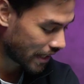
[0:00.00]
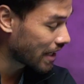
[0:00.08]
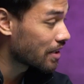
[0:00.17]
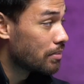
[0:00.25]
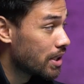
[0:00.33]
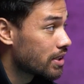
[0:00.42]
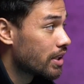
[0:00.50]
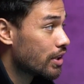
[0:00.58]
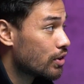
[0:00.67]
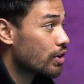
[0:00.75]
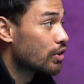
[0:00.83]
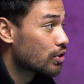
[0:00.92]
getting Malaysia
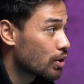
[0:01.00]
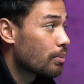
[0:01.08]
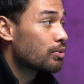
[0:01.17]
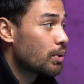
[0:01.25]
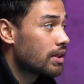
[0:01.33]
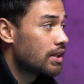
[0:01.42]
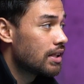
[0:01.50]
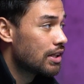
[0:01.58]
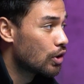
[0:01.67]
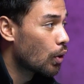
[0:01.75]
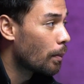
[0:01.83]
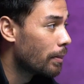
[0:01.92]
into the top
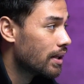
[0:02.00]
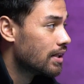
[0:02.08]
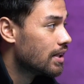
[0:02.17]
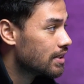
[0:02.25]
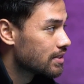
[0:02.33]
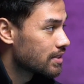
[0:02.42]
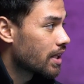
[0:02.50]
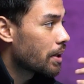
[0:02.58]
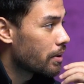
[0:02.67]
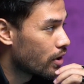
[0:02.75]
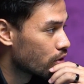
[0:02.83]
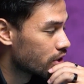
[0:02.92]
20 global
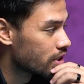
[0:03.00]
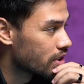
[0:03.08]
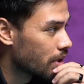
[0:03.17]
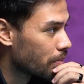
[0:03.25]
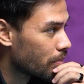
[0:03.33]
startup ecosystem.